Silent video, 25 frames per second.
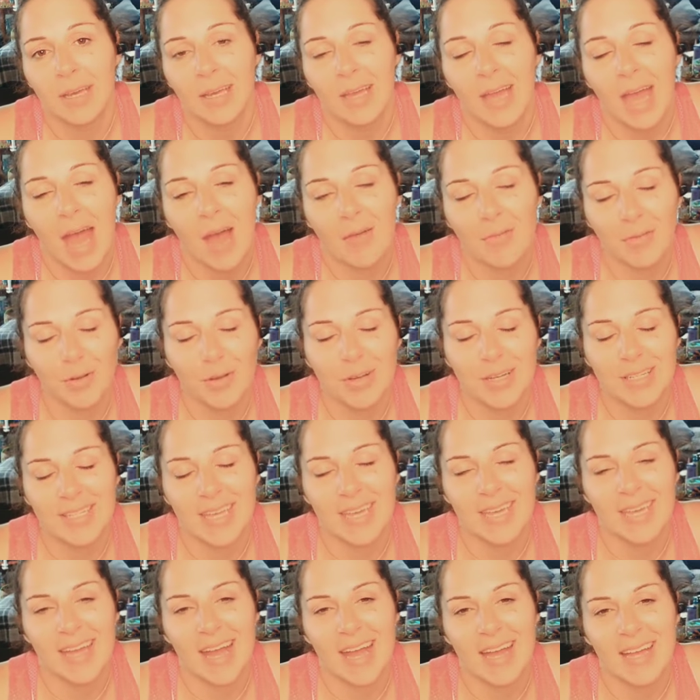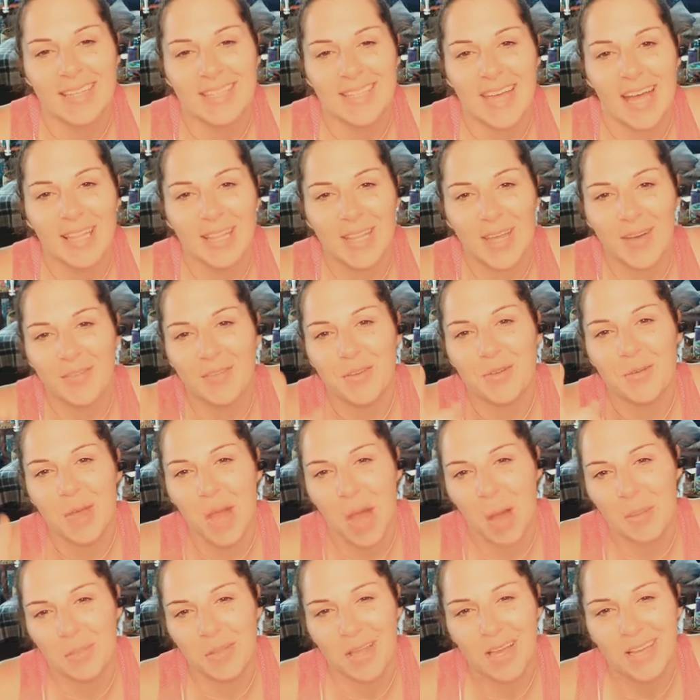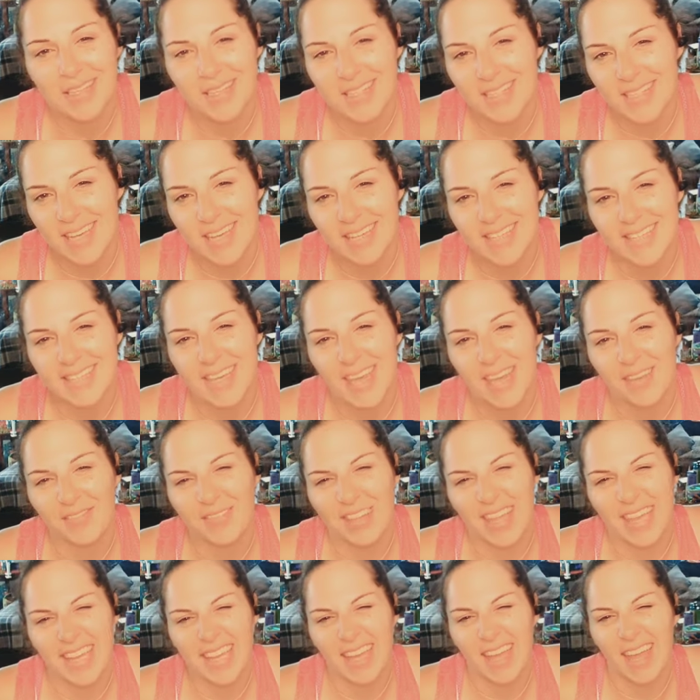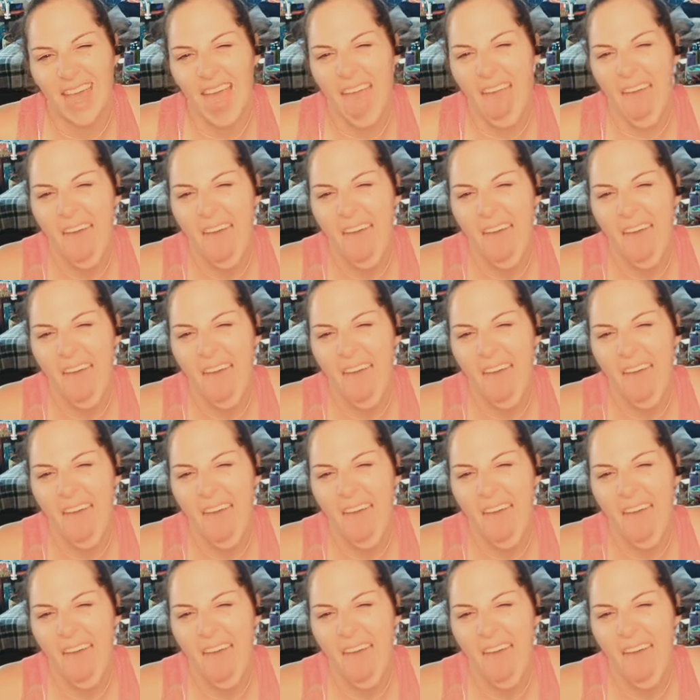Have a great day, guys. I love you. God bless. Stay safe. Later.